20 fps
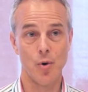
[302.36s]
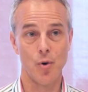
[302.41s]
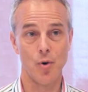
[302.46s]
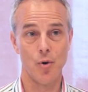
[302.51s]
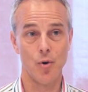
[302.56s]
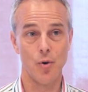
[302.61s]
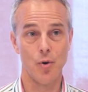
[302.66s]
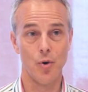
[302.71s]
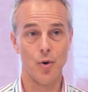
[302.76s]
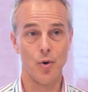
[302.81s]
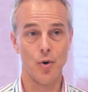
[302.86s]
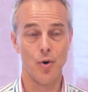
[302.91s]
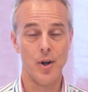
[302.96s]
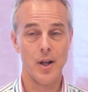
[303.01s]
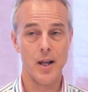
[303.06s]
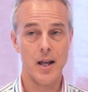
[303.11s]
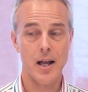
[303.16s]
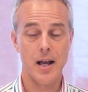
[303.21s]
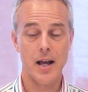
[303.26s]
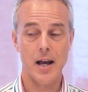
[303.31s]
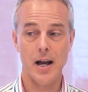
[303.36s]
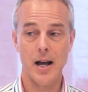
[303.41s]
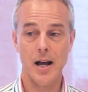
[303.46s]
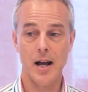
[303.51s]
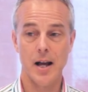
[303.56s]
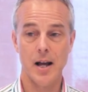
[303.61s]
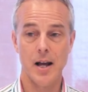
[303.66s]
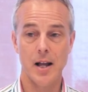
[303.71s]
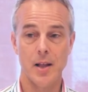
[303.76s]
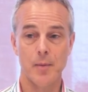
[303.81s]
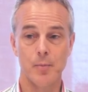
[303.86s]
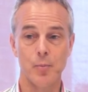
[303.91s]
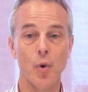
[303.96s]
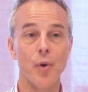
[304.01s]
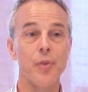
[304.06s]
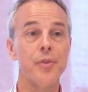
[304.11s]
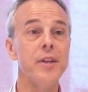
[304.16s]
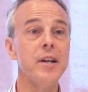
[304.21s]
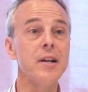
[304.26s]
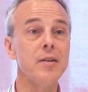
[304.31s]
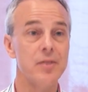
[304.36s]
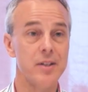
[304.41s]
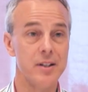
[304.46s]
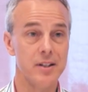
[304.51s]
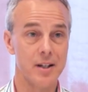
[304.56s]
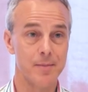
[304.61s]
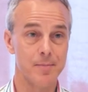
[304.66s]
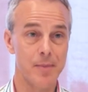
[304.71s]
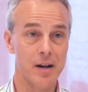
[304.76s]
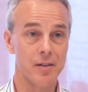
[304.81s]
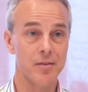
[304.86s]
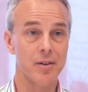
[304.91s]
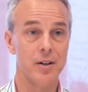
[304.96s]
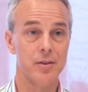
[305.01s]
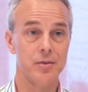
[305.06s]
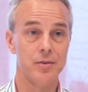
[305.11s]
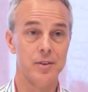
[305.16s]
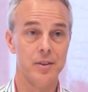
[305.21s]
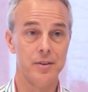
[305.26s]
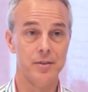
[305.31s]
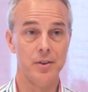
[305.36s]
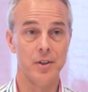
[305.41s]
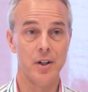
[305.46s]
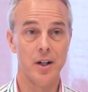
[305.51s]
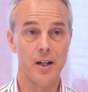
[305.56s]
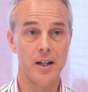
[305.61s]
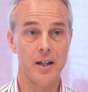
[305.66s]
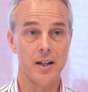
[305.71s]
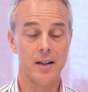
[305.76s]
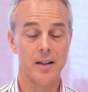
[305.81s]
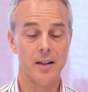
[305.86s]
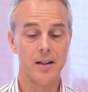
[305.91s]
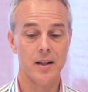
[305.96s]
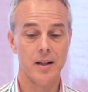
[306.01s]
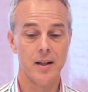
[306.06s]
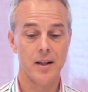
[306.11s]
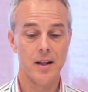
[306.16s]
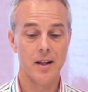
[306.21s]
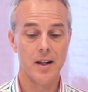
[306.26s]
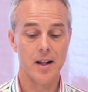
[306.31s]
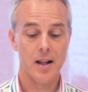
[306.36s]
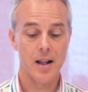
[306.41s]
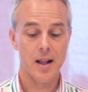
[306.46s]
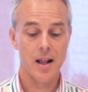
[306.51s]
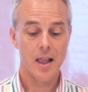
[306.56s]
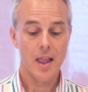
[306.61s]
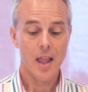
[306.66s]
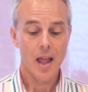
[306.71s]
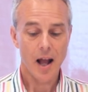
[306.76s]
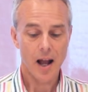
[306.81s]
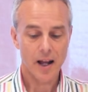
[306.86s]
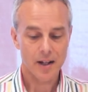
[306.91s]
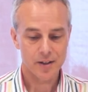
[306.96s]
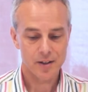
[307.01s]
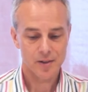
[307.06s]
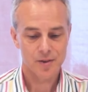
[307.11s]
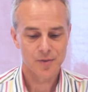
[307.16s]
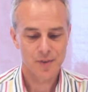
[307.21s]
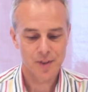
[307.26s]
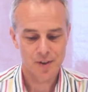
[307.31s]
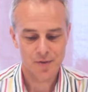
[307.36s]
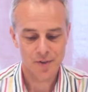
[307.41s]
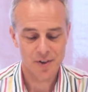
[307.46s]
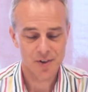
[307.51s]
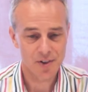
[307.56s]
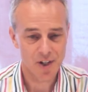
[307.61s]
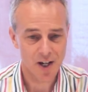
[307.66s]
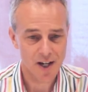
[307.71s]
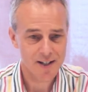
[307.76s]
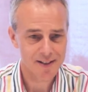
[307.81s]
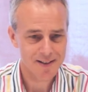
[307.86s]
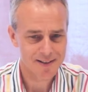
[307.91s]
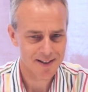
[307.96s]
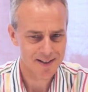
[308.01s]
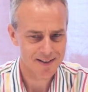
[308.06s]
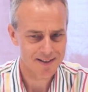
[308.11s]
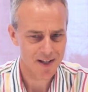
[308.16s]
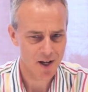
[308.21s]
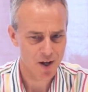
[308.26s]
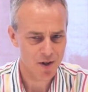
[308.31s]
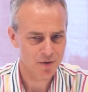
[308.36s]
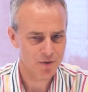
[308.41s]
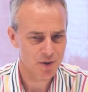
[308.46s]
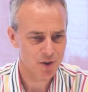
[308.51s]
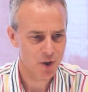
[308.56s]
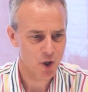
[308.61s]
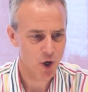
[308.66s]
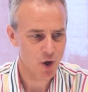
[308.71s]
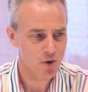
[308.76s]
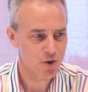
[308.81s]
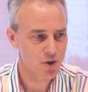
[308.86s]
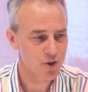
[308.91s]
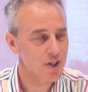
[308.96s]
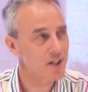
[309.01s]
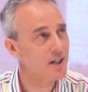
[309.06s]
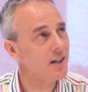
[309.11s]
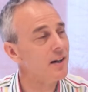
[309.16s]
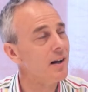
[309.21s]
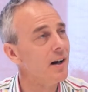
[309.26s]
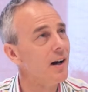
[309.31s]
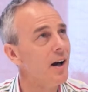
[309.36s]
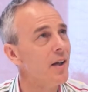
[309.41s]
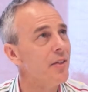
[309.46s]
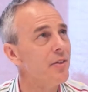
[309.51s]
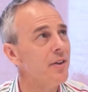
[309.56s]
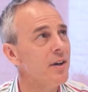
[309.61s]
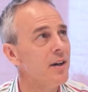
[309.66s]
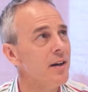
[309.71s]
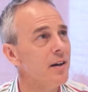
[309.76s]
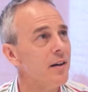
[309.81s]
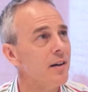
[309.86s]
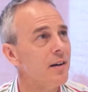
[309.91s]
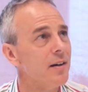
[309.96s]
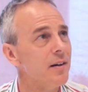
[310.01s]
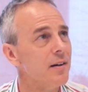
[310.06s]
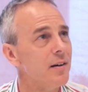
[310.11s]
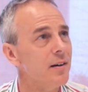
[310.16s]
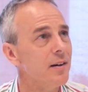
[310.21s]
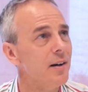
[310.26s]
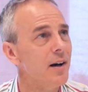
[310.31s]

more theory and background, if you like. And as for science itself and coaching, I think